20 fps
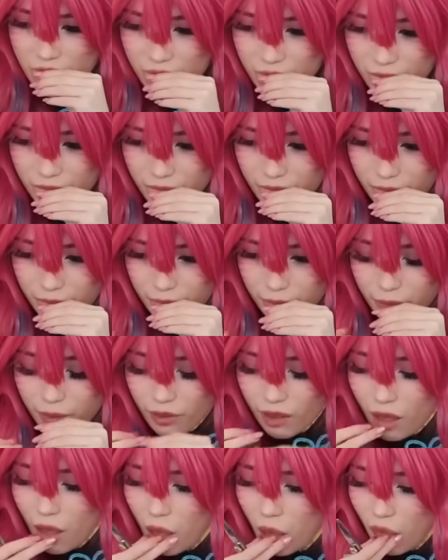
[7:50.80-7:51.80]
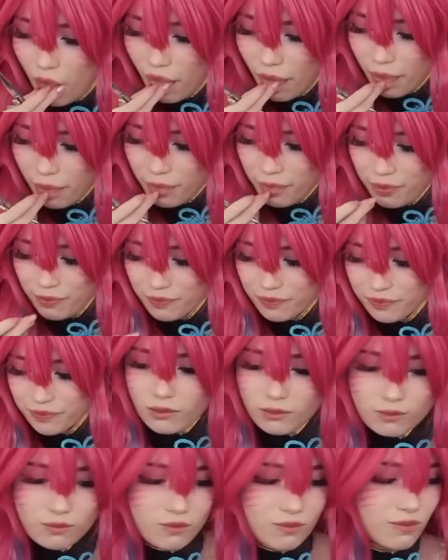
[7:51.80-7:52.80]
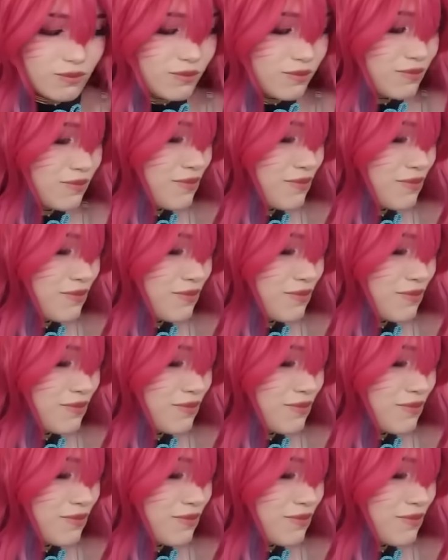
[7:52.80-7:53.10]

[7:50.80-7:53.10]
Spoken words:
No one is speaking in this clip.